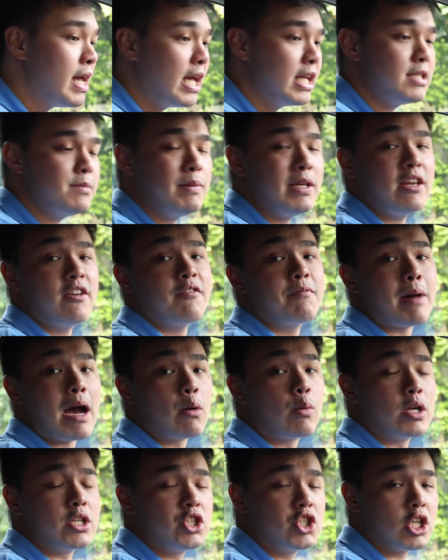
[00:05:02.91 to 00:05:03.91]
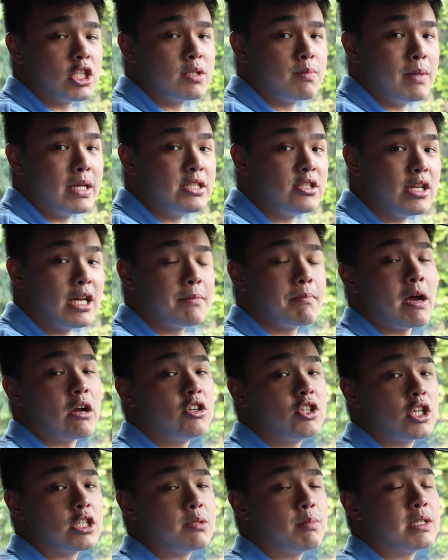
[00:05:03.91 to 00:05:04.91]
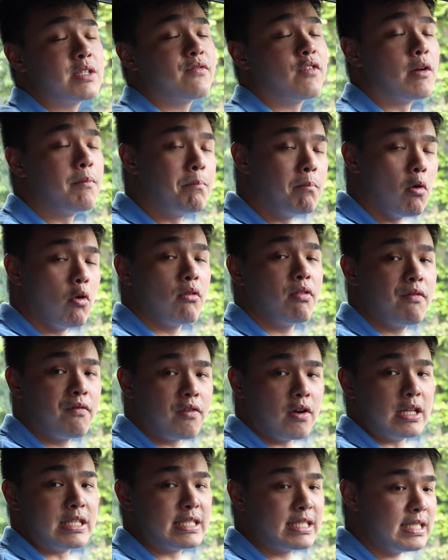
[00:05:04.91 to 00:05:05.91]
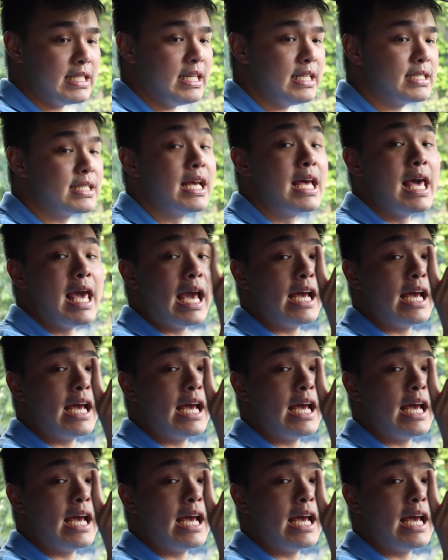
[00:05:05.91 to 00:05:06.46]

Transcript: And speaking of power adjustments, you get power adjustments for both front seats,